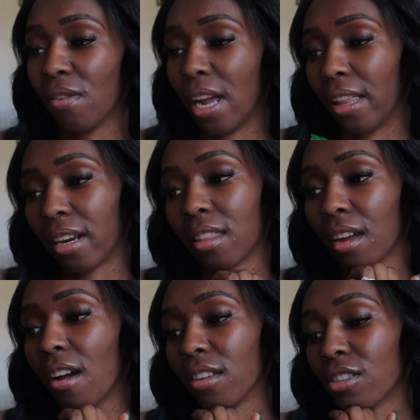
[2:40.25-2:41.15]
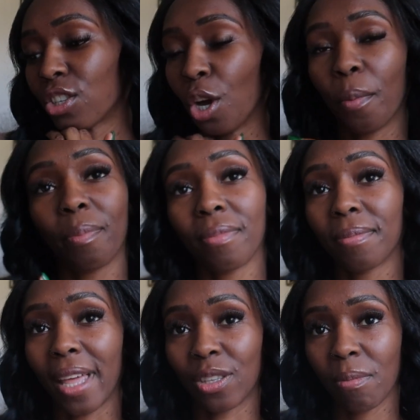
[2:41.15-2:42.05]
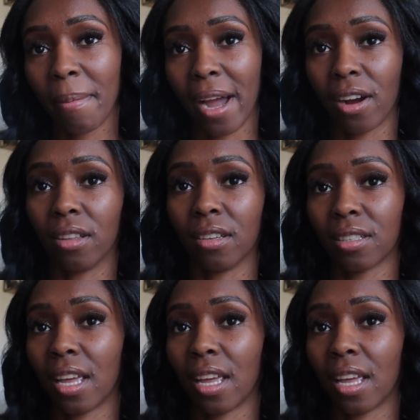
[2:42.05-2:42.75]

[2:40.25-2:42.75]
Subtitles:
and I liked the colors, so that's what my background looks